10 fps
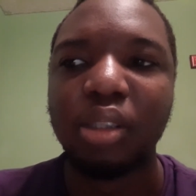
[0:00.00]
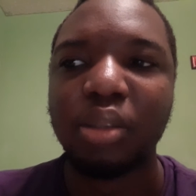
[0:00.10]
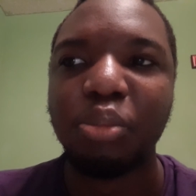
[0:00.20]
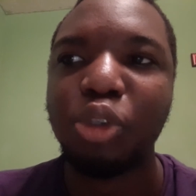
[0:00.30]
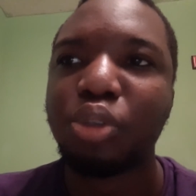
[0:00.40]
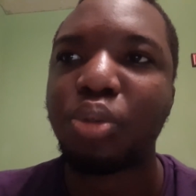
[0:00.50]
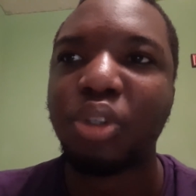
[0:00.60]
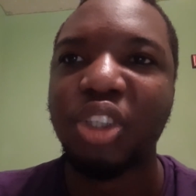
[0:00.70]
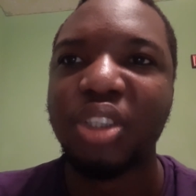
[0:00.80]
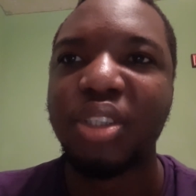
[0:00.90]
Mose
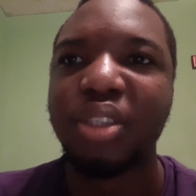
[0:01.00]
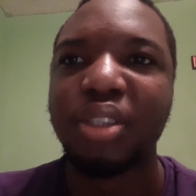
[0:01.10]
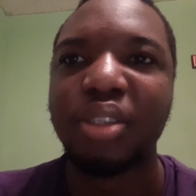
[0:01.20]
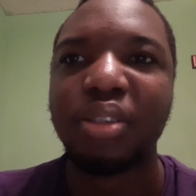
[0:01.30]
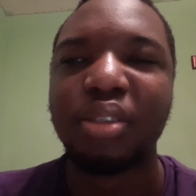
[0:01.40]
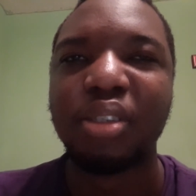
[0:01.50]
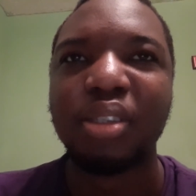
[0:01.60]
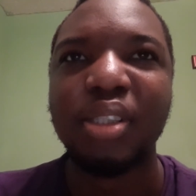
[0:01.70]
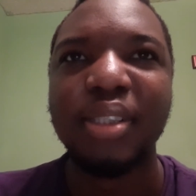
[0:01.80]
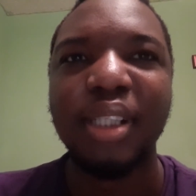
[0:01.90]
Cross,
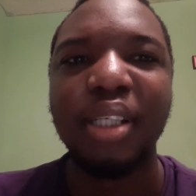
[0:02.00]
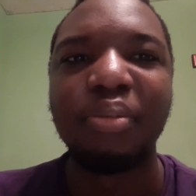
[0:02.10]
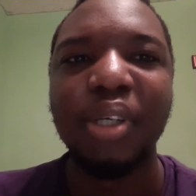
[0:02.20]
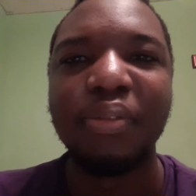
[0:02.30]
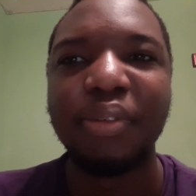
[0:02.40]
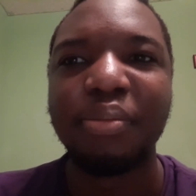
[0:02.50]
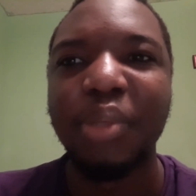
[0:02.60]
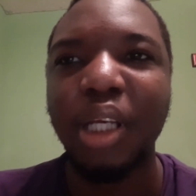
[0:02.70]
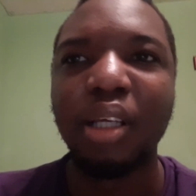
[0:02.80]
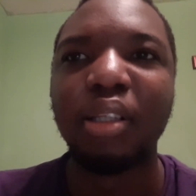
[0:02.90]
the second wife of
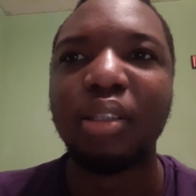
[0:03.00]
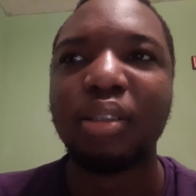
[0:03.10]
Meadow